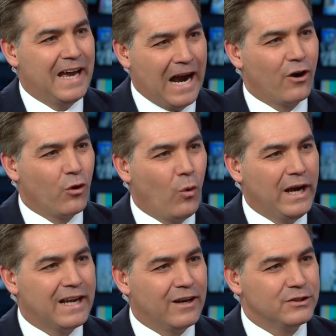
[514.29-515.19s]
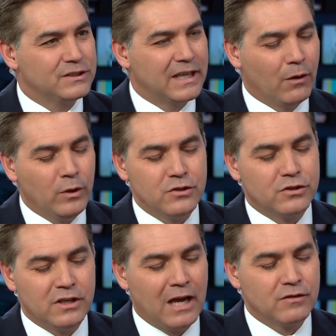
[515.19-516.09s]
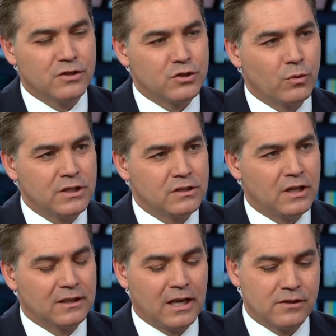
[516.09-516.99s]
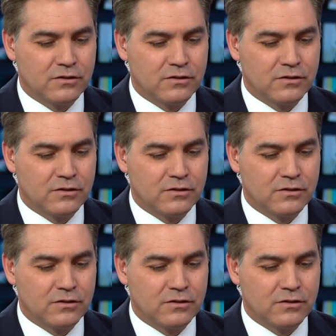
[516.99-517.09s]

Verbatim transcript: out of the White House. And we just couldn't have a situation like that.